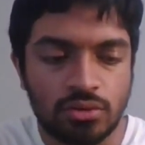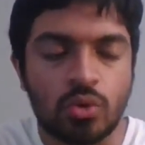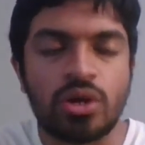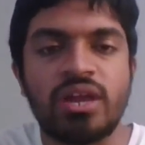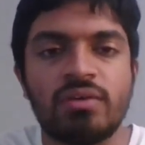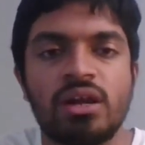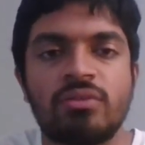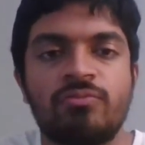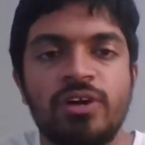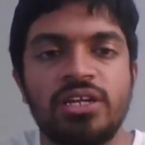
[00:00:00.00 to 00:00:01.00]
ODI World
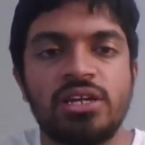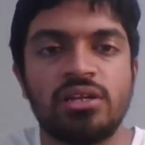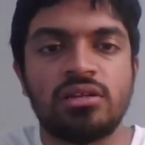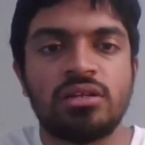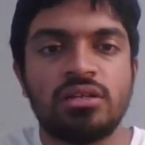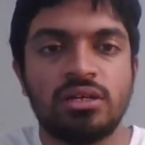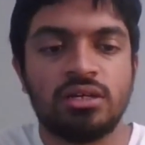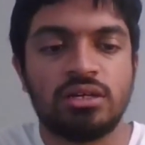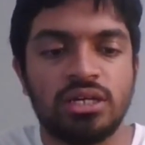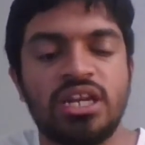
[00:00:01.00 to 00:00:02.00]
Cup final,
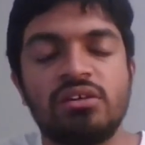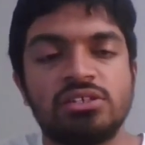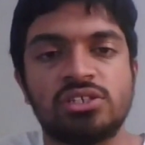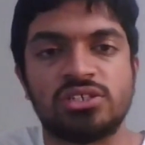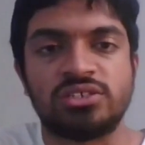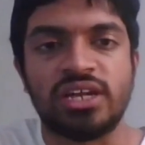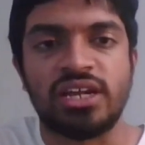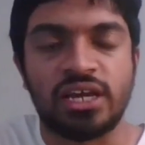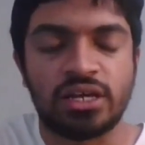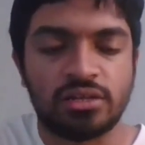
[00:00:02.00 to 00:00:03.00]
India versus
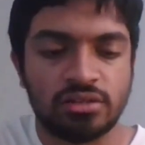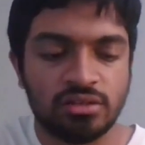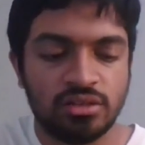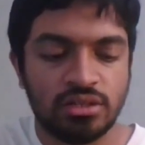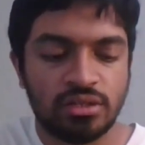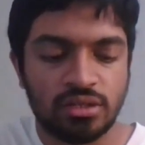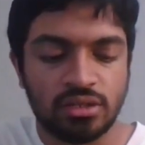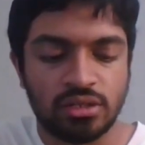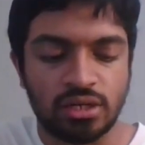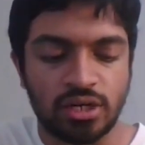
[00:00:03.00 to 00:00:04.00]
Australia.
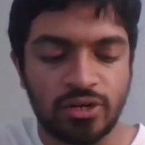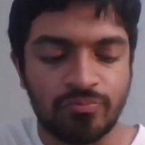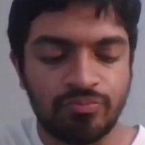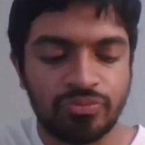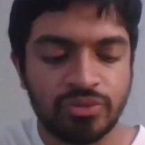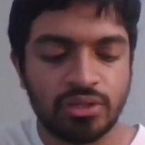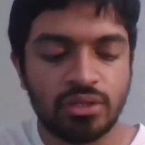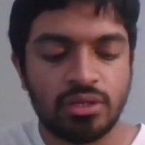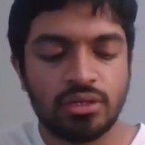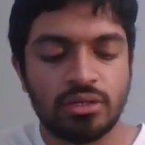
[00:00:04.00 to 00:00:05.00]

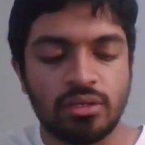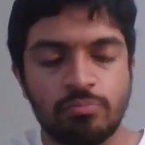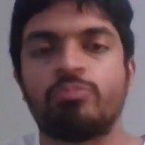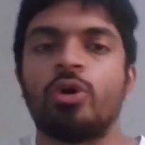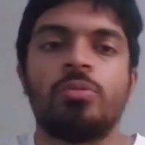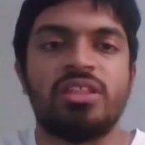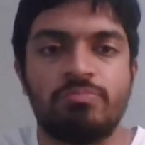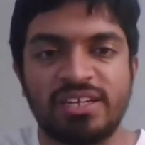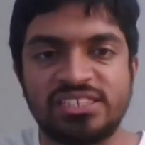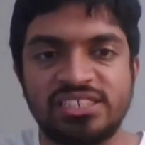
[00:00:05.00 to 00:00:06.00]
Probably
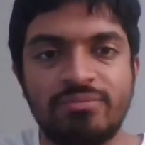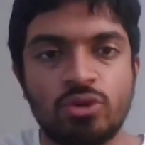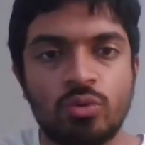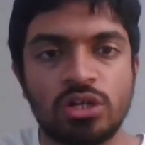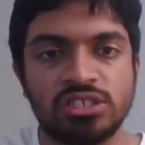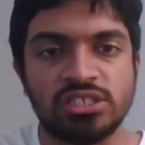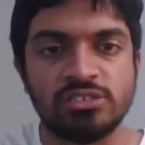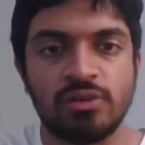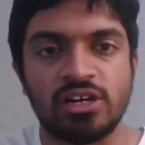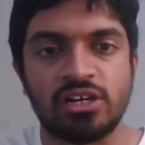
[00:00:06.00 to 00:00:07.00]
the best team to watch in
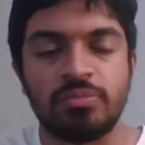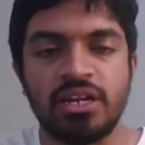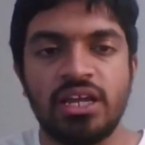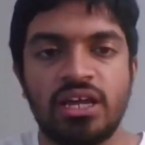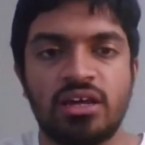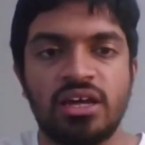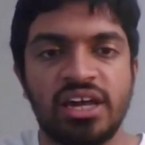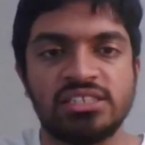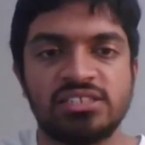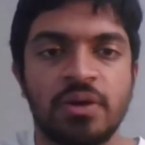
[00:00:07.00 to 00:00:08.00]
this World Cup, India,
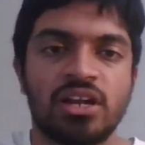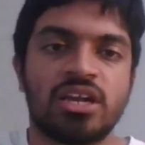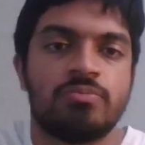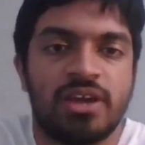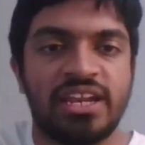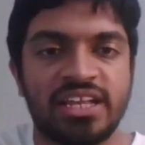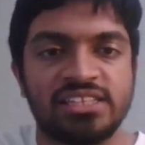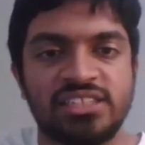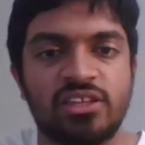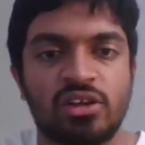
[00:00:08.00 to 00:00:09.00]
against World Cup
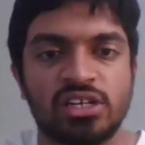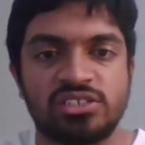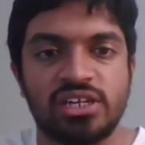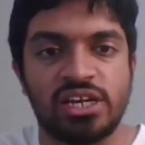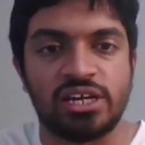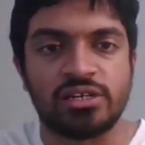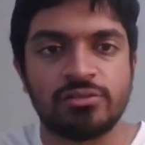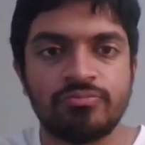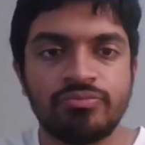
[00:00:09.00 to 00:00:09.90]
heritage that Australia.